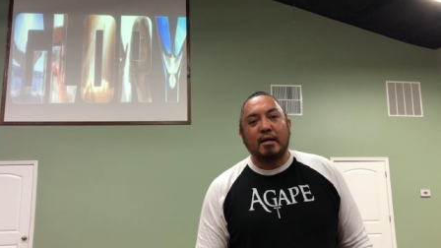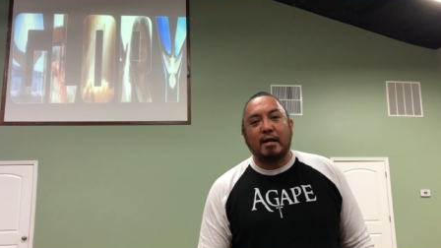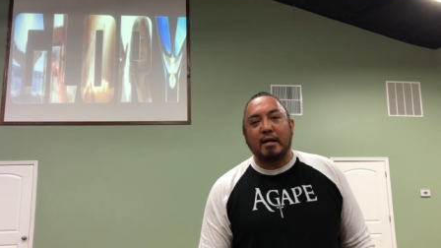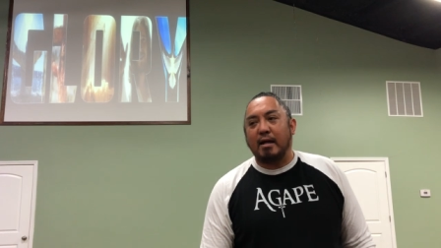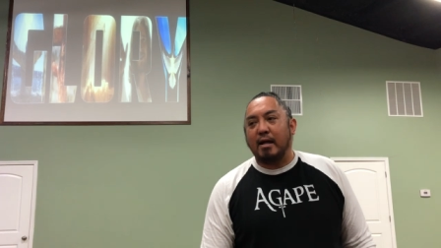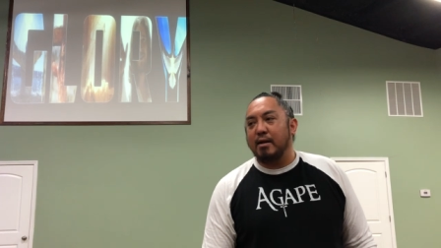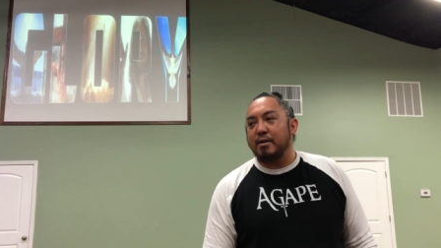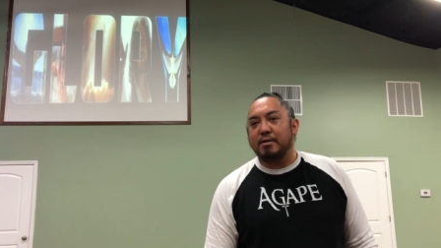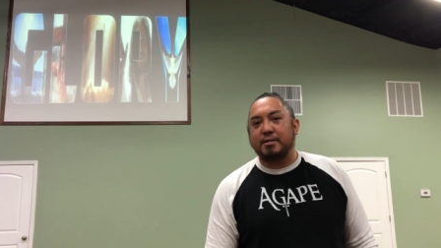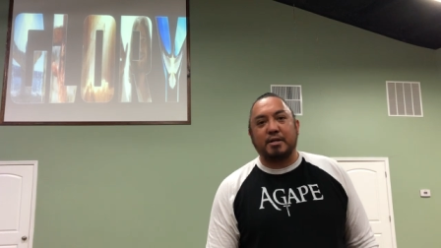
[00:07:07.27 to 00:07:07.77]

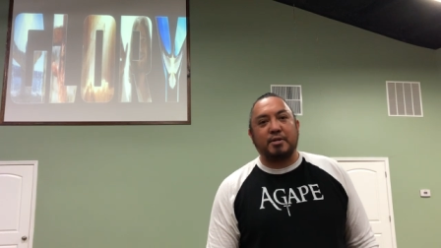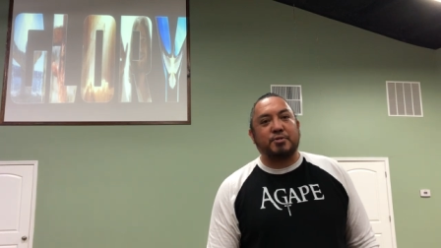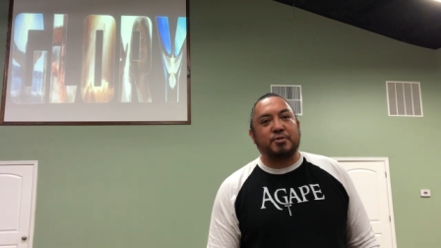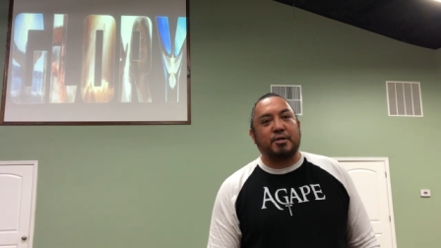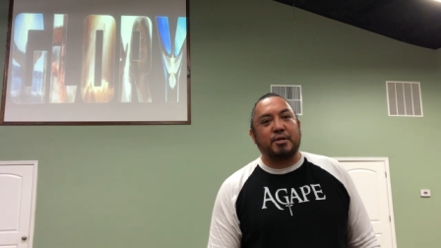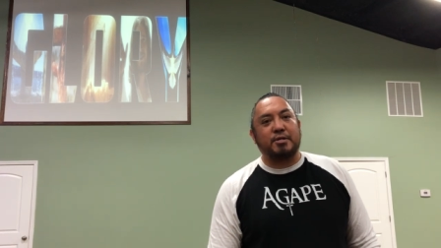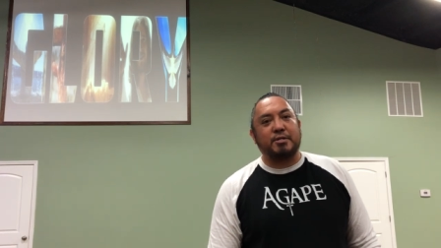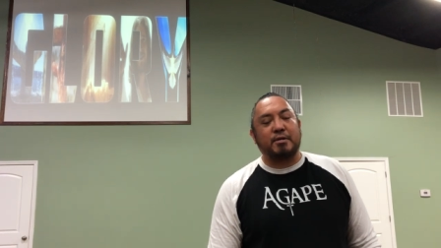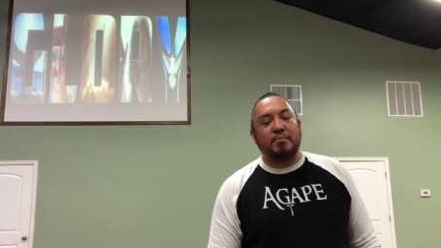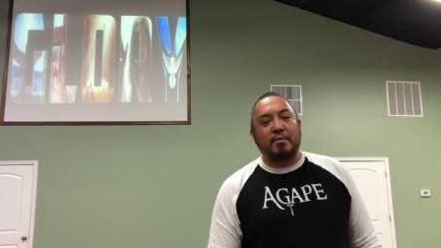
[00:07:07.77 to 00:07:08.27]
And I looked at
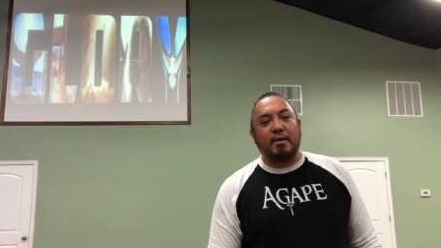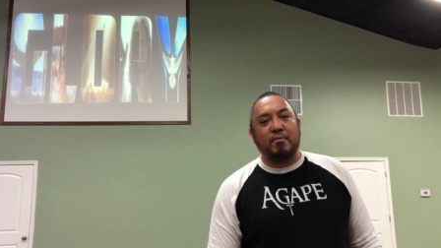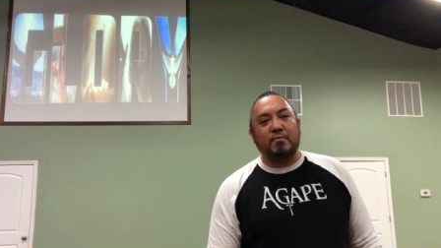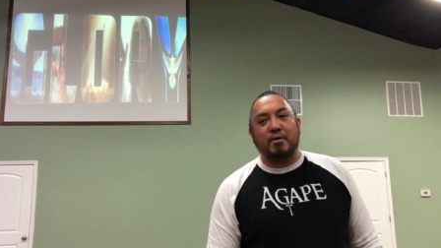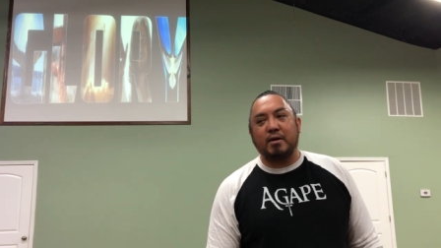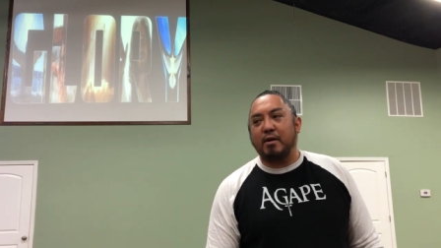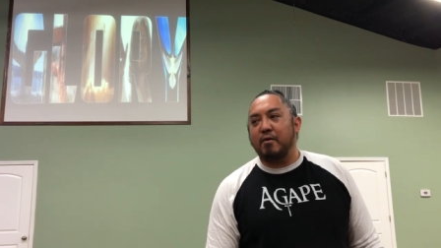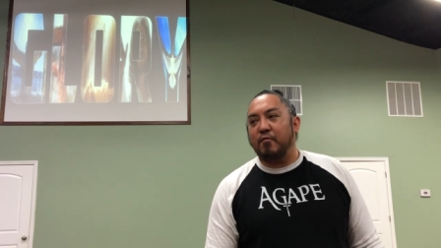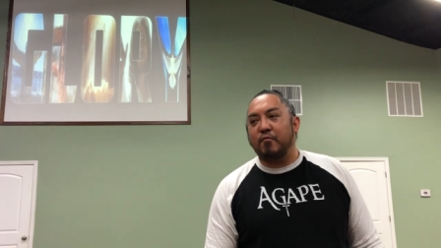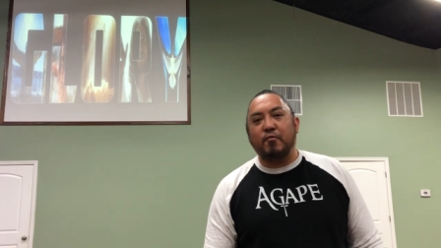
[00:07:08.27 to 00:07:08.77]
Trish, I'm like,
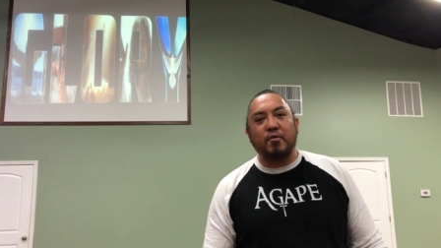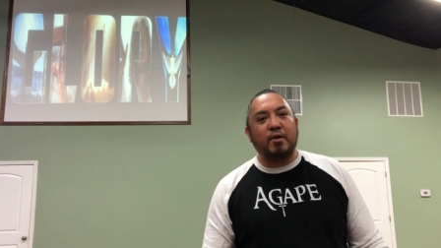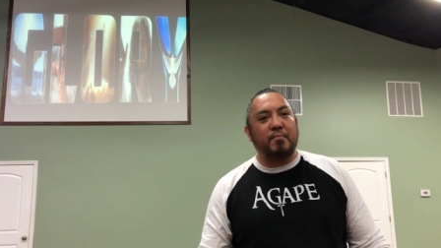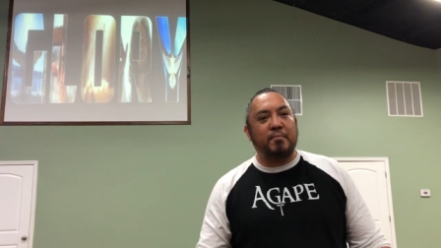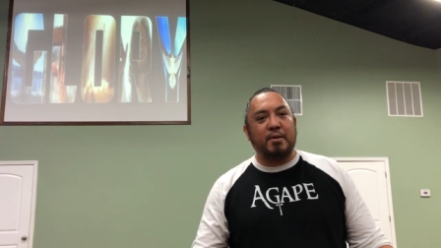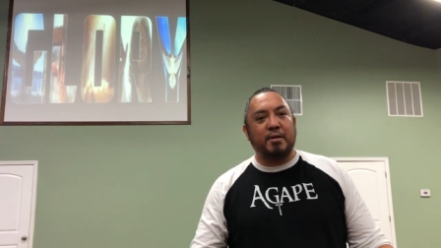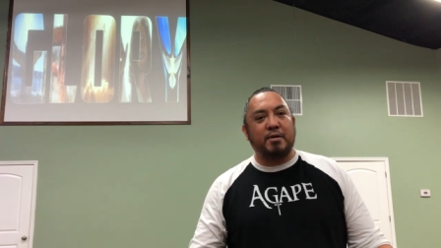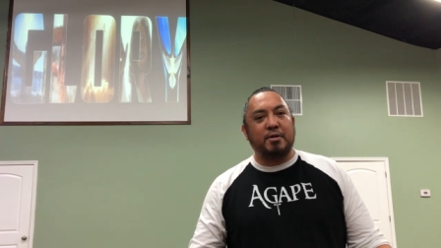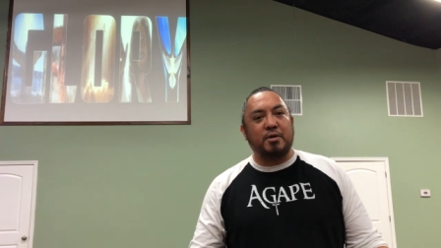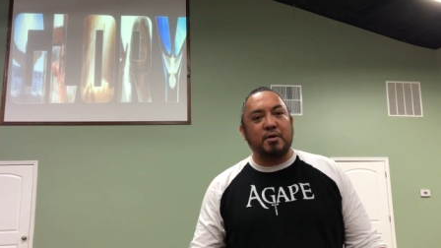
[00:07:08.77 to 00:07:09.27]
what have we
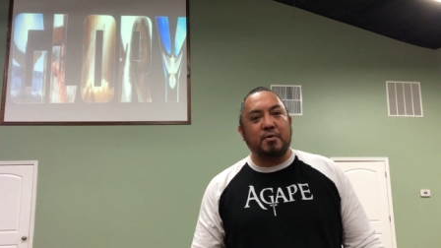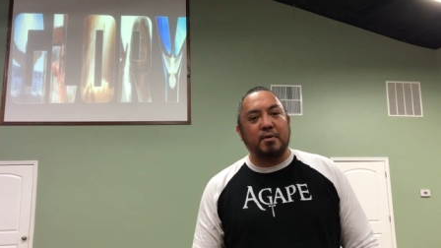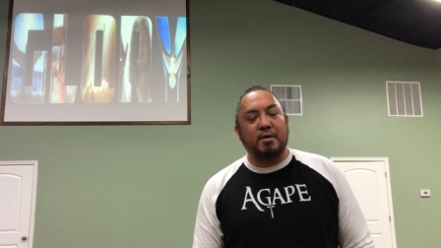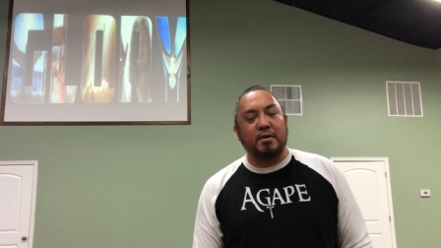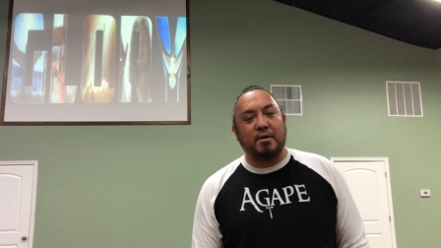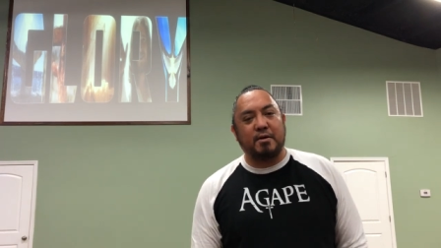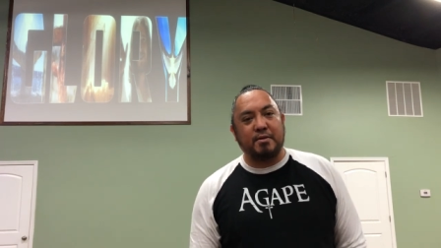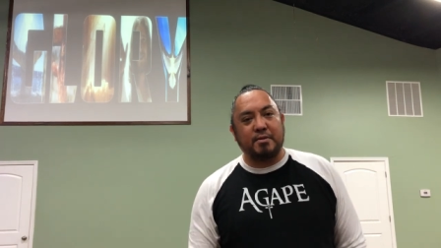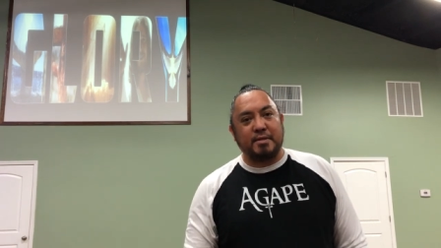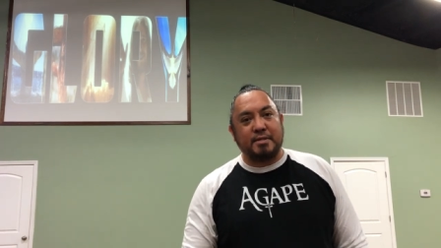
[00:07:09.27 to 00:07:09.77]
been
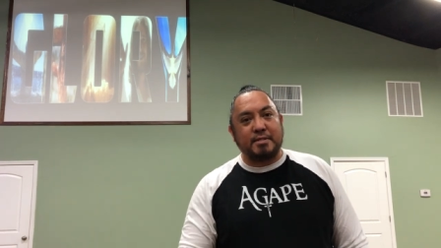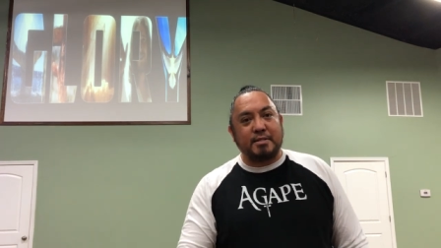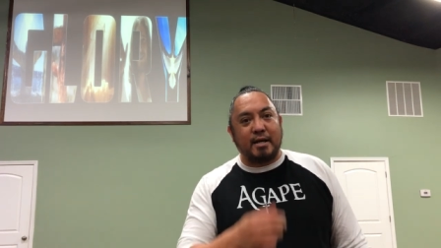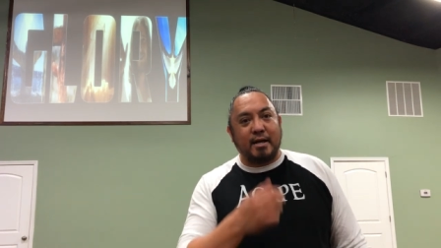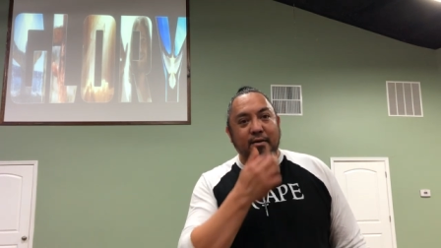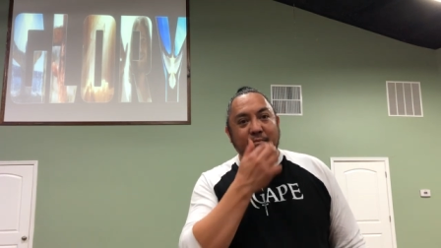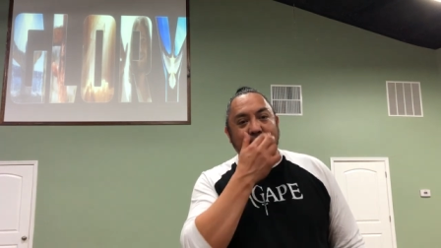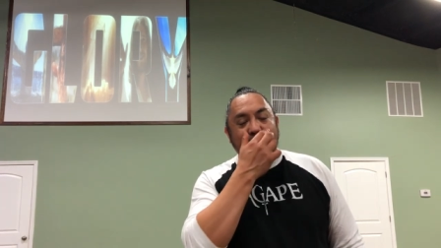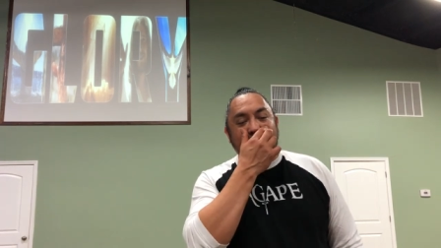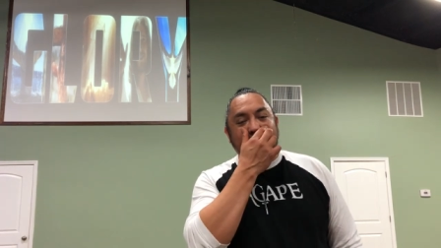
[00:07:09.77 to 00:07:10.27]
doing all this
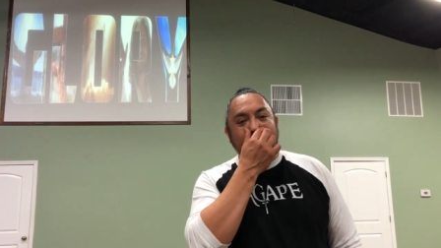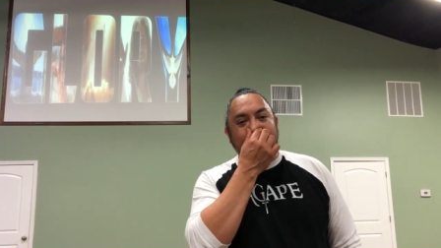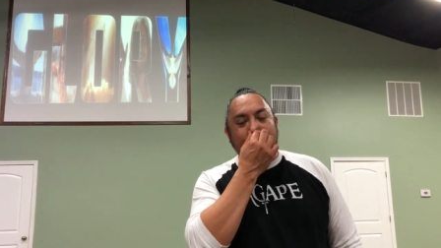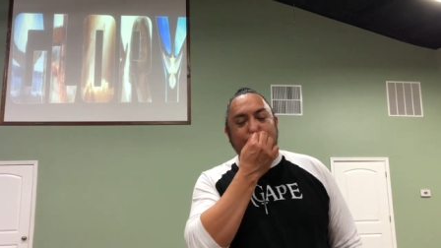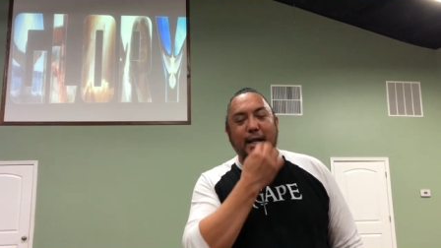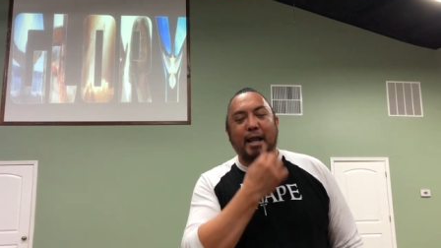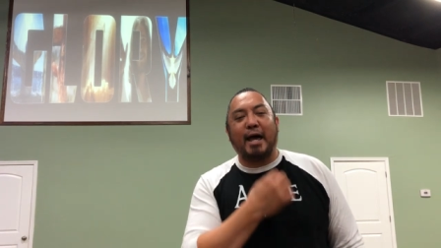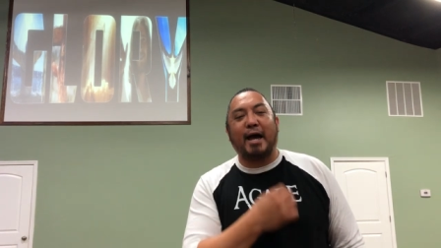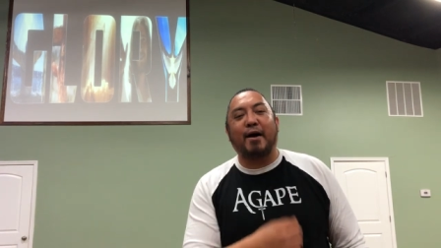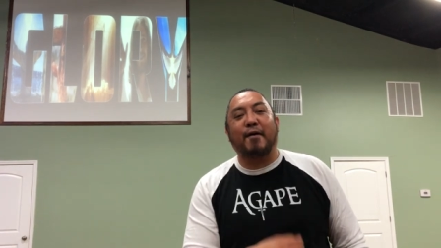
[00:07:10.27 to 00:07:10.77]
time? And she
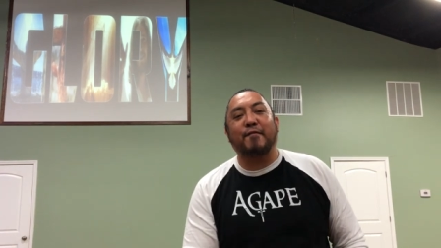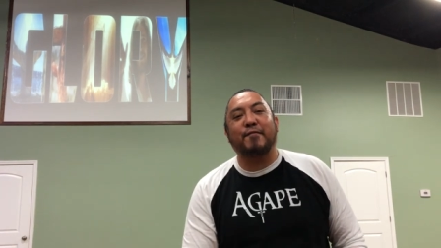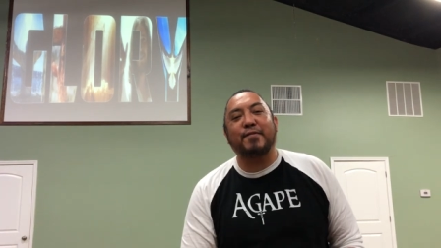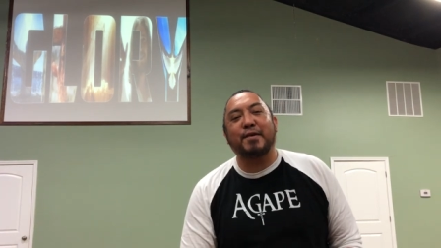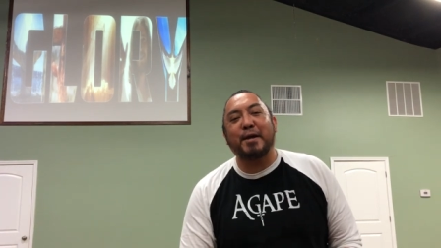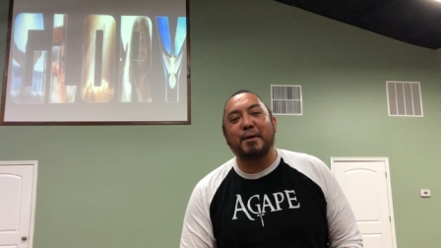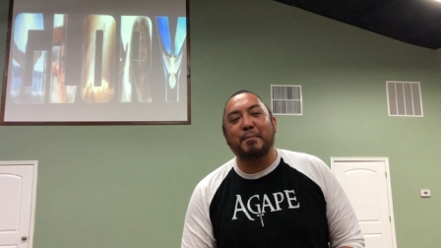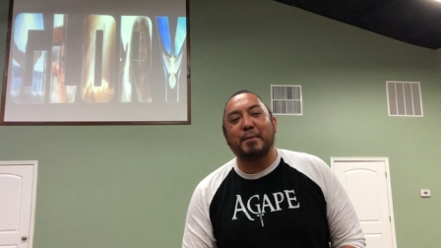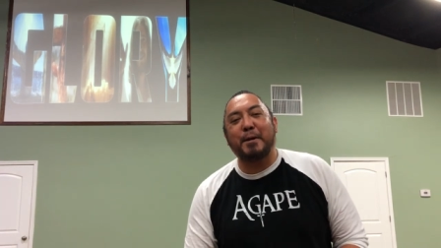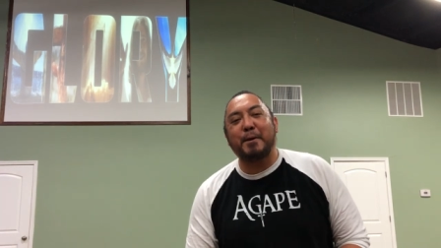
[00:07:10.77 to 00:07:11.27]
just laughed,
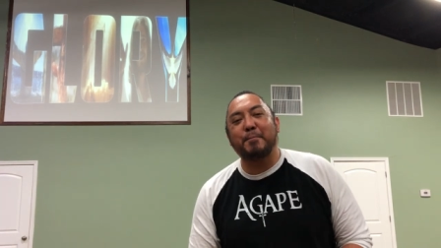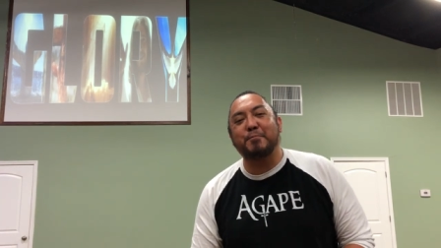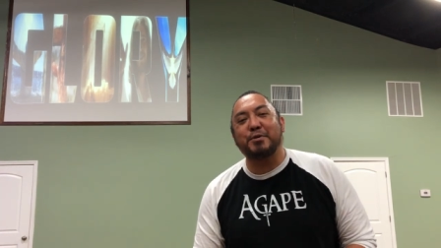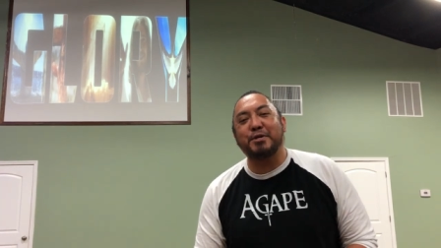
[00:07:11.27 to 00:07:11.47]
amen?